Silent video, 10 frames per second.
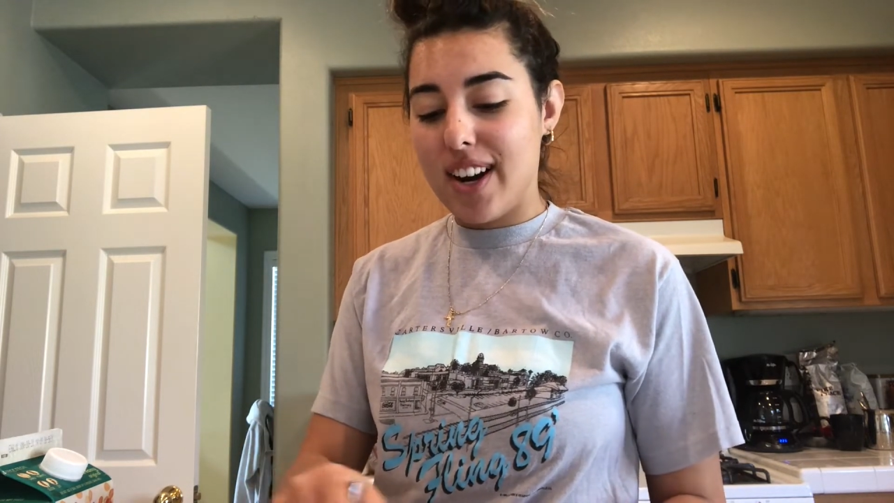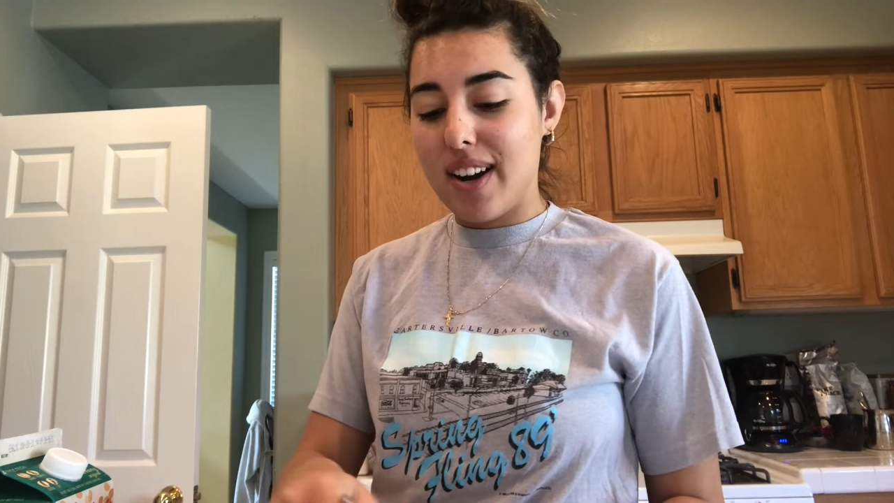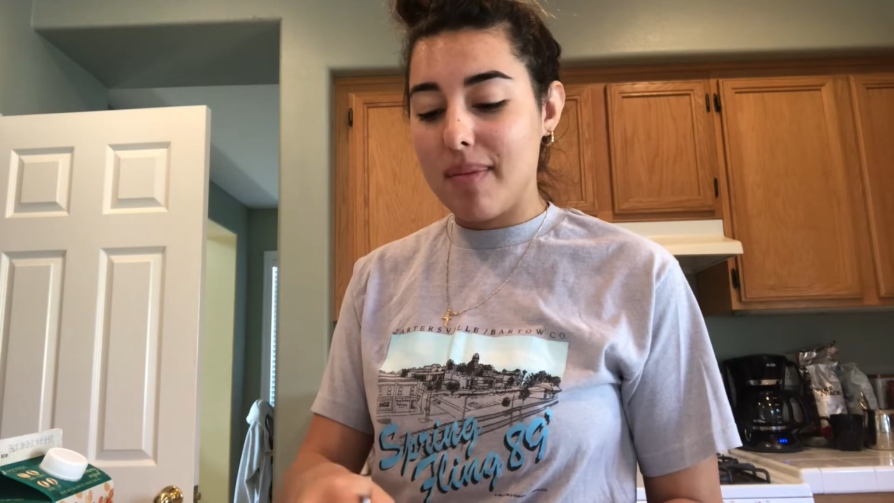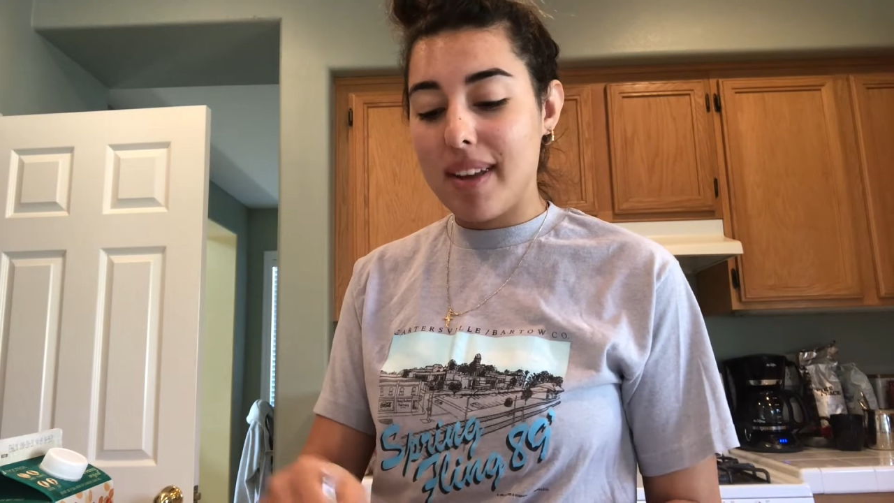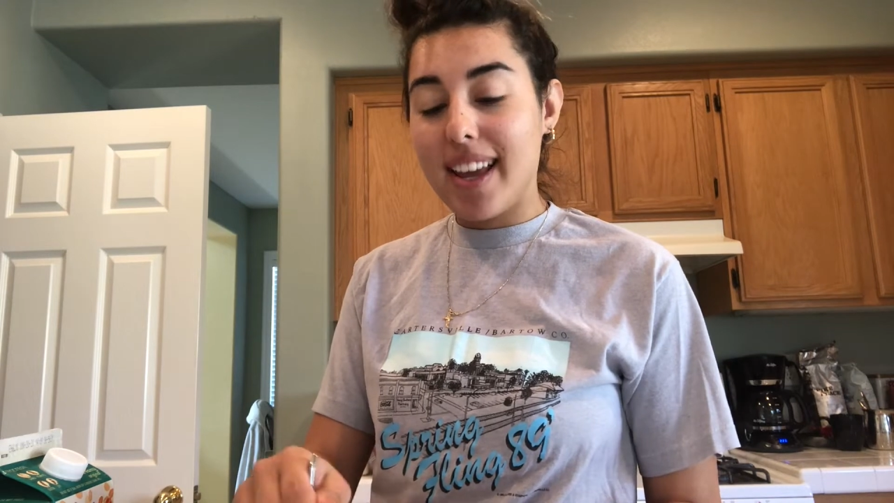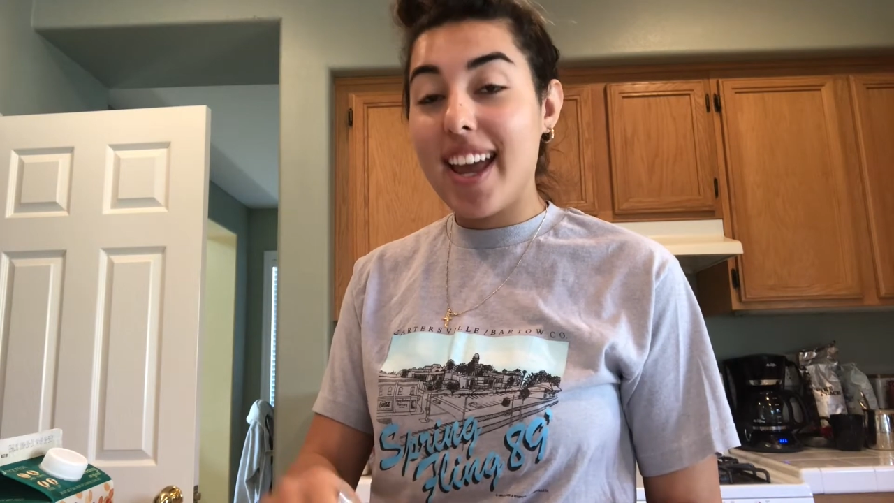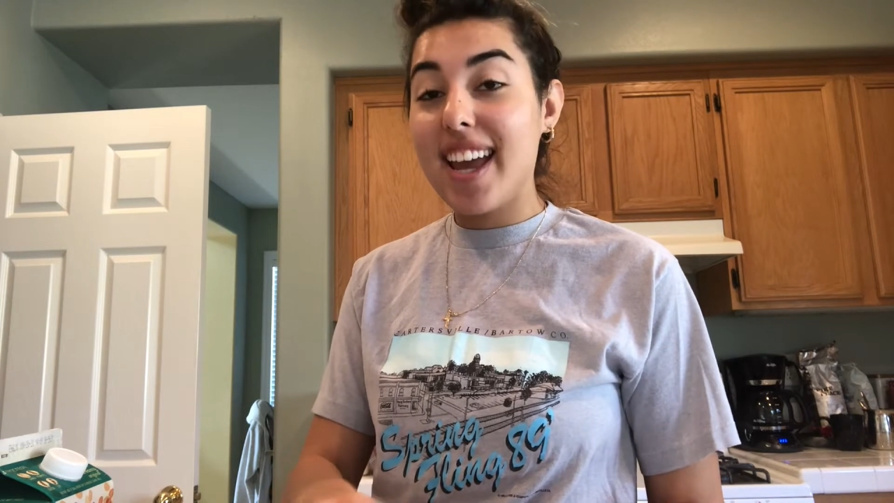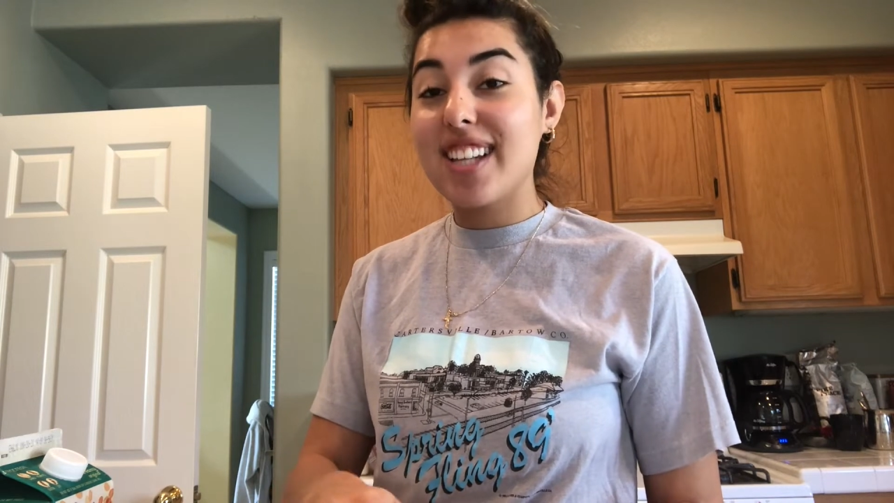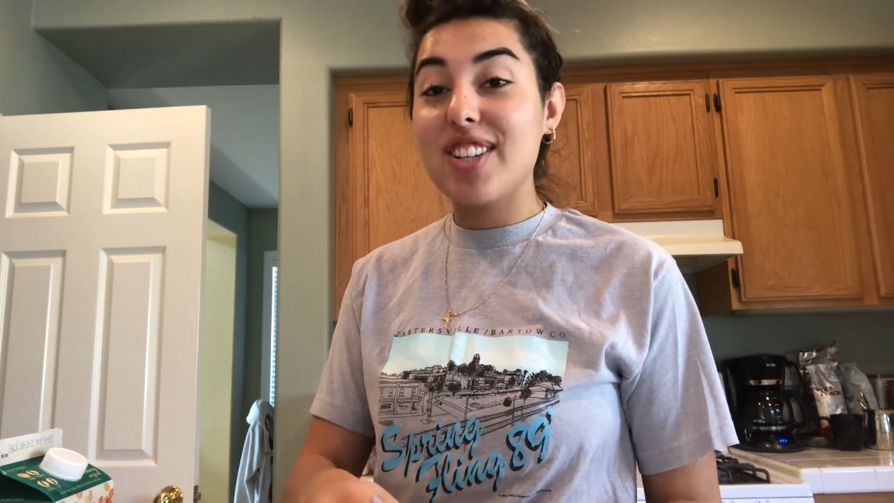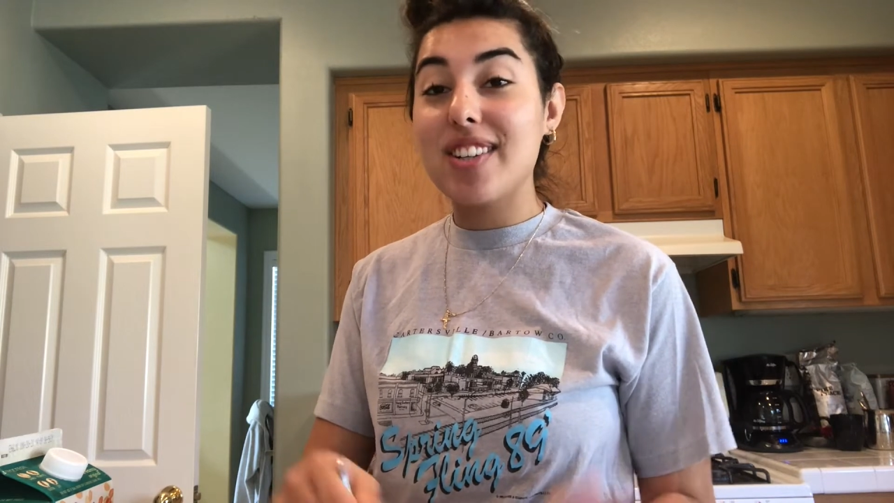and I'm like,
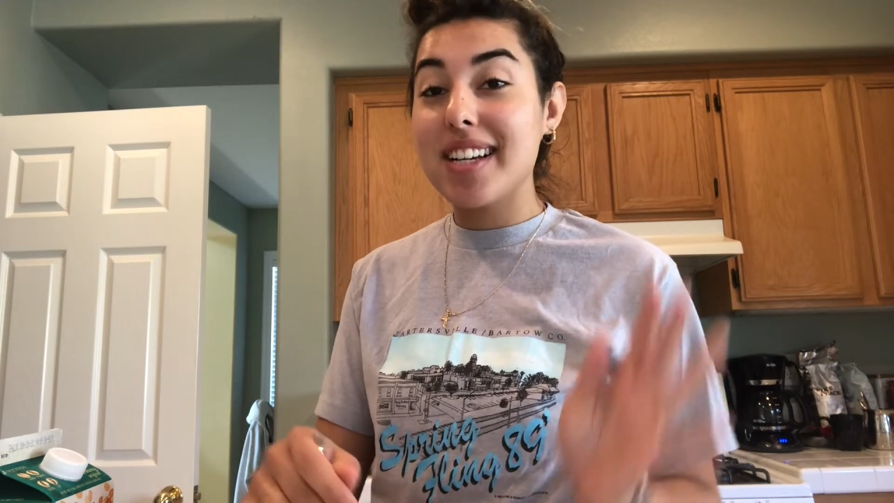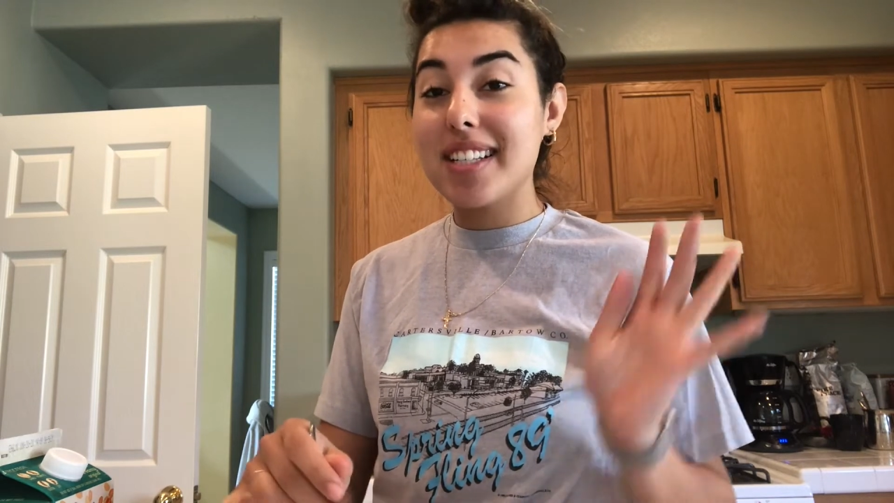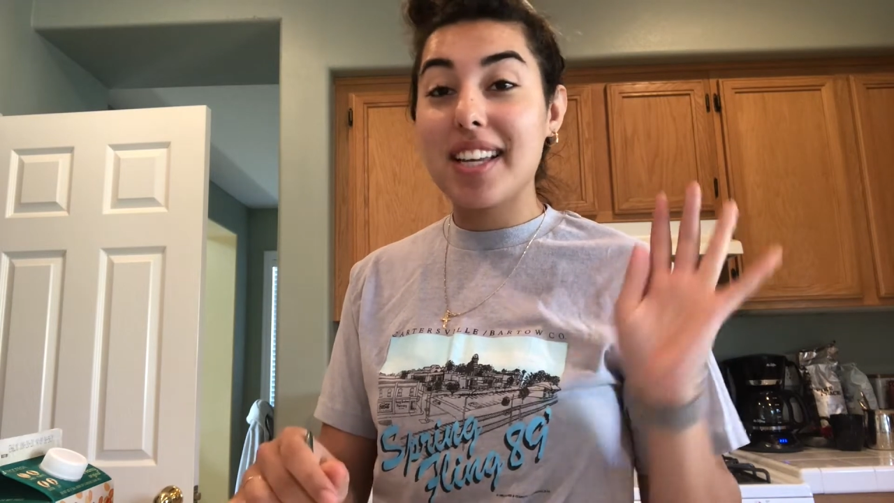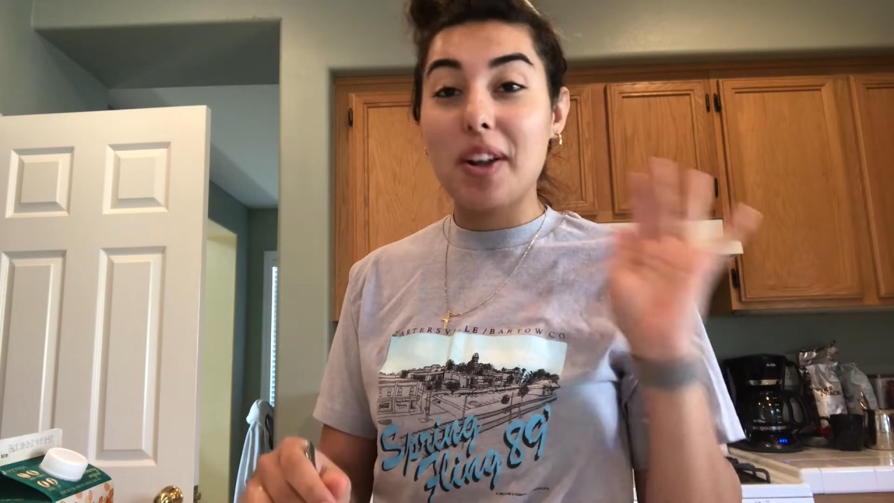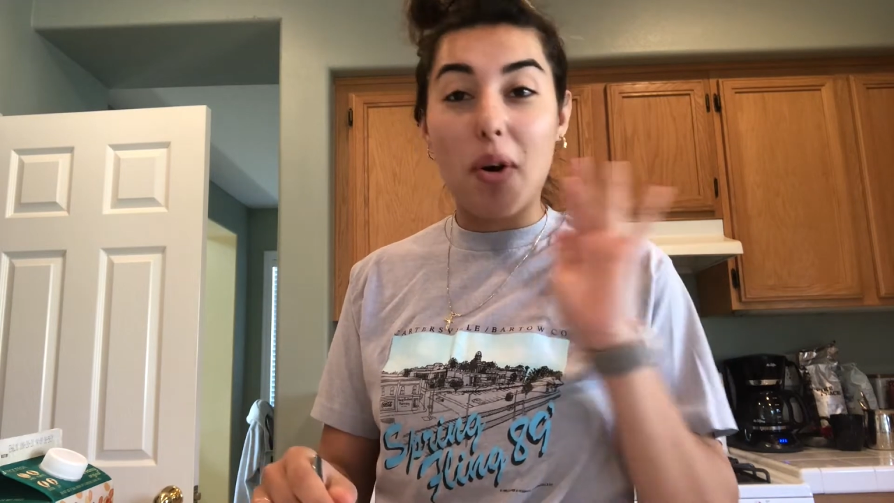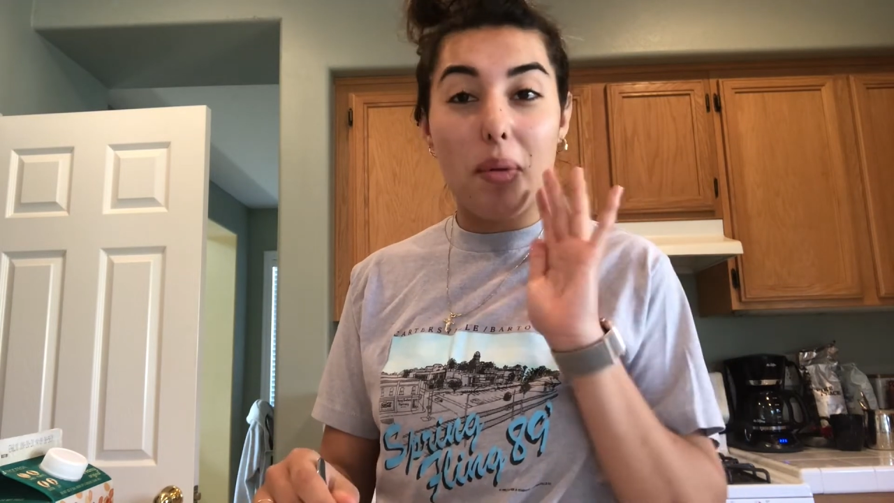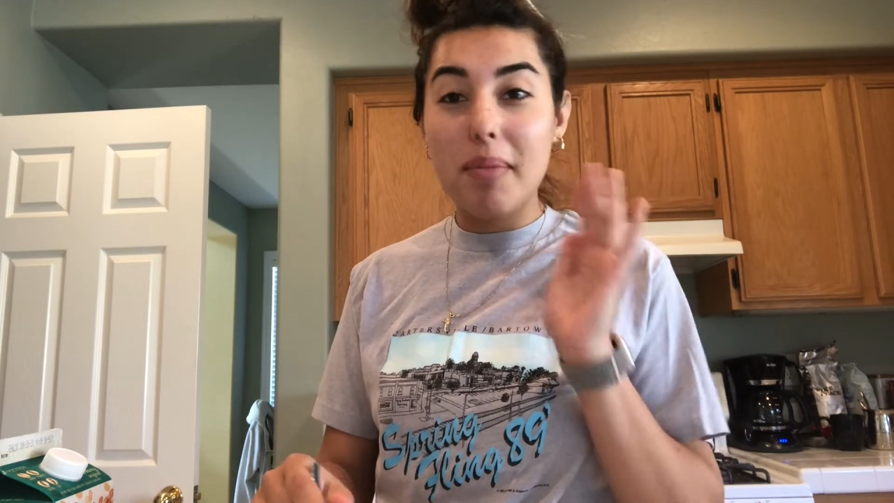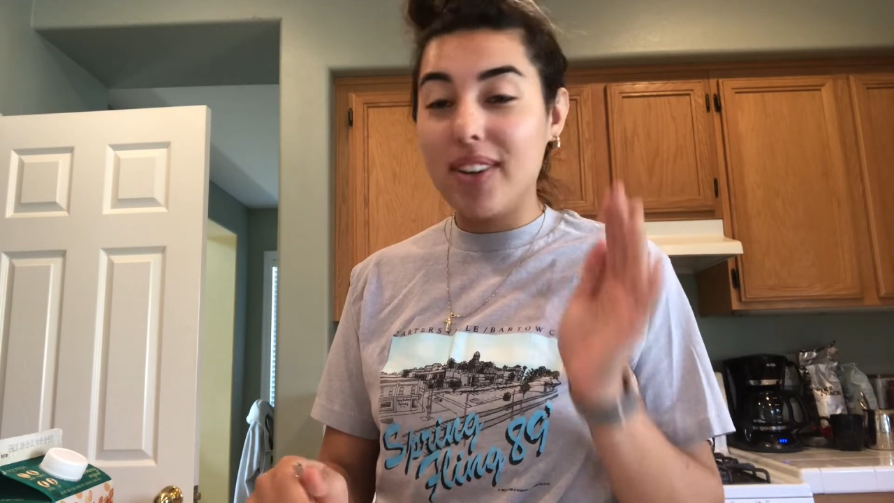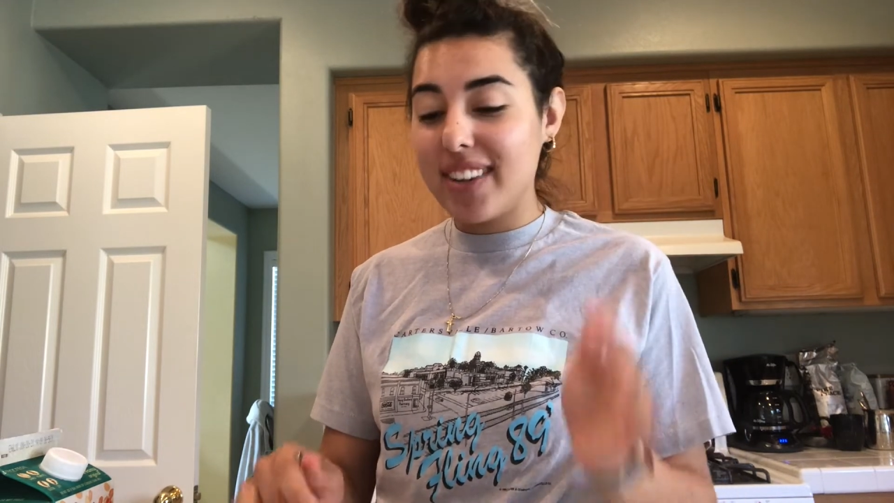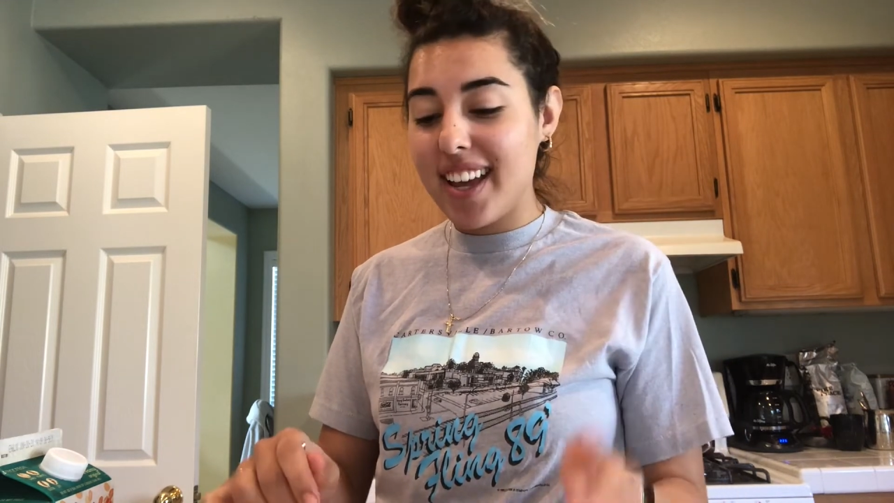hey, did you guys get oat
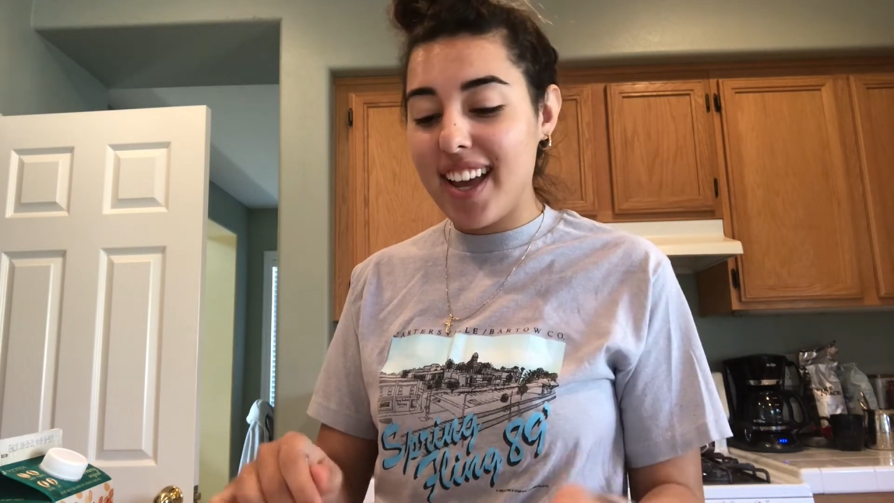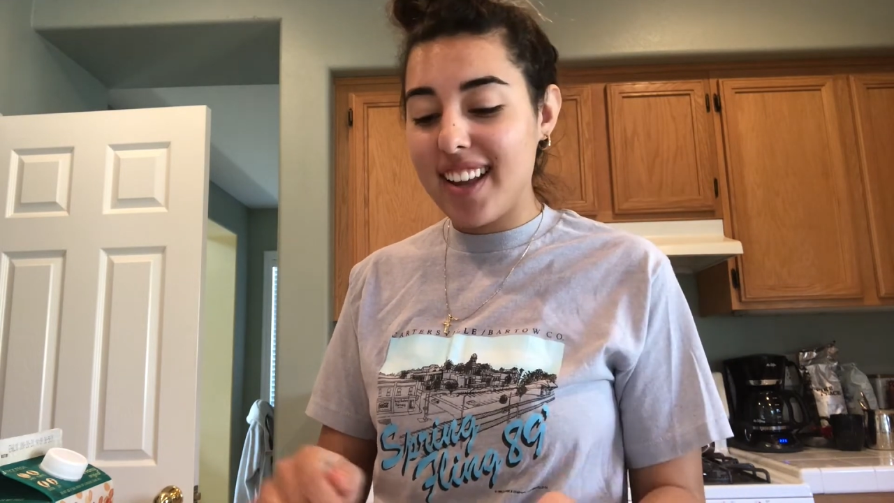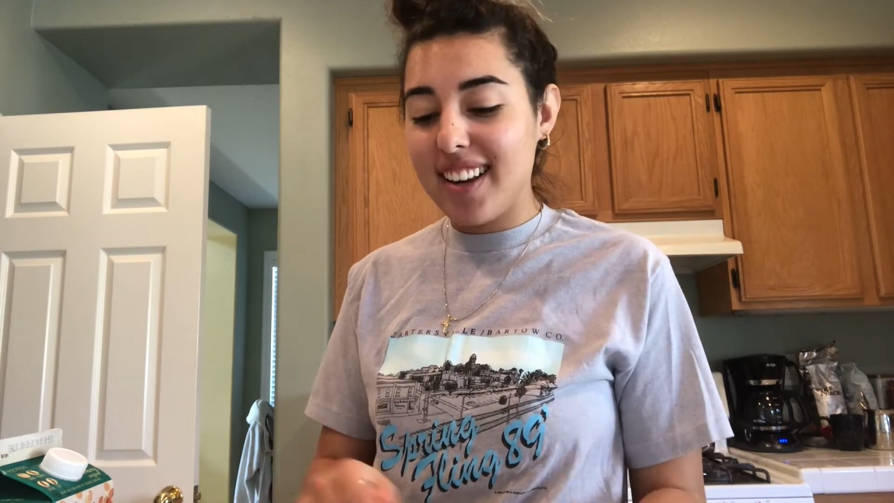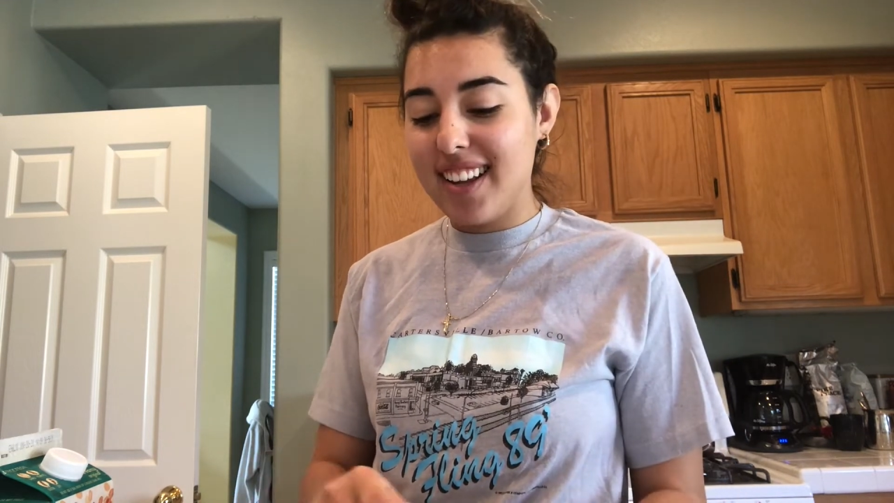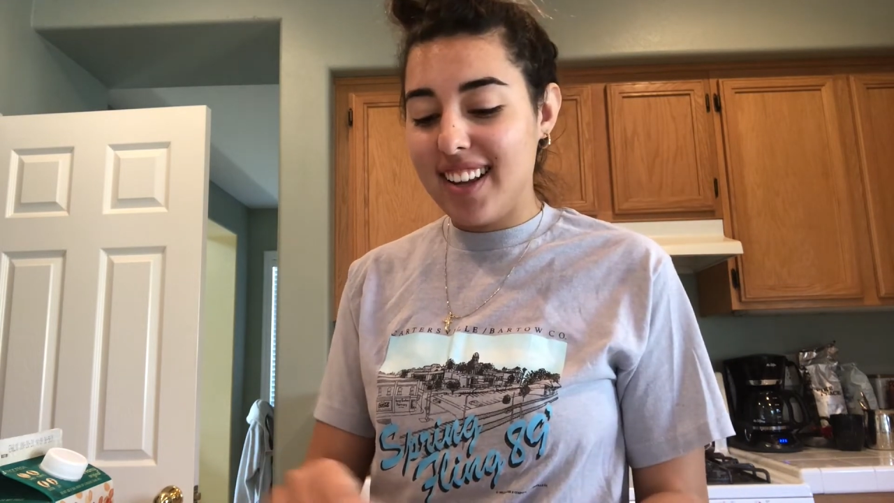milk yet?